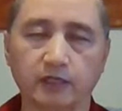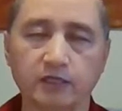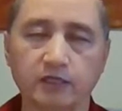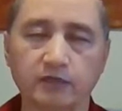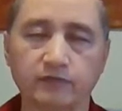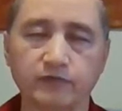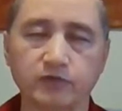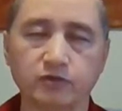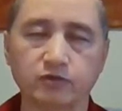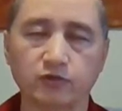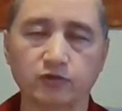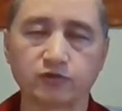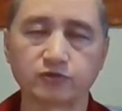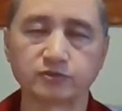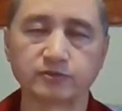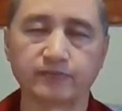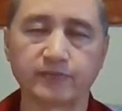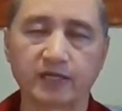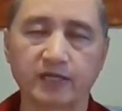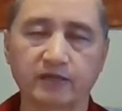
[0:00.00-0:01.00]
And even
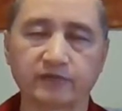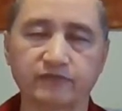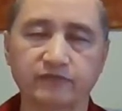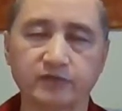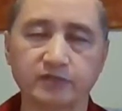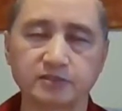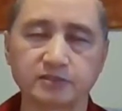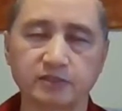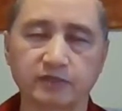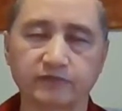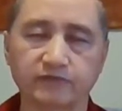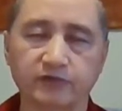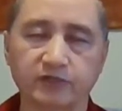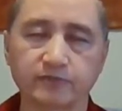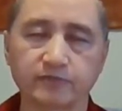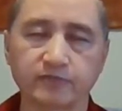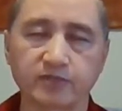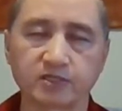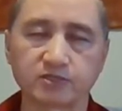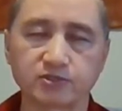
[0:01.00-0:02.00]
those benefits are
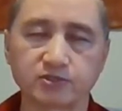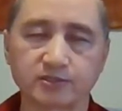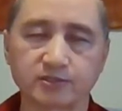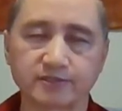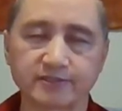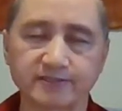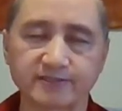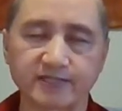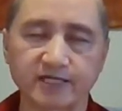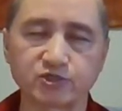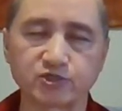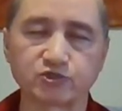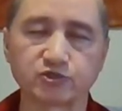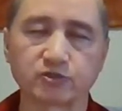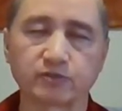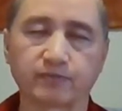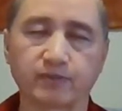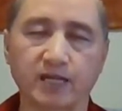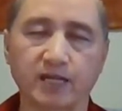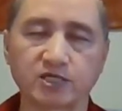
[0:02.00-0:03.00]
very much
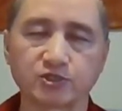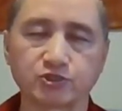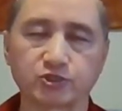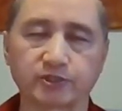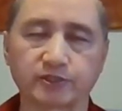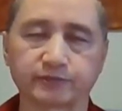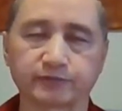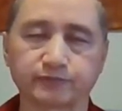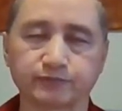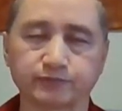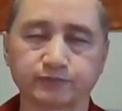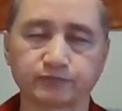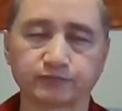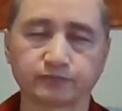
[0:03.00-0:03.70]
sensual pleasure.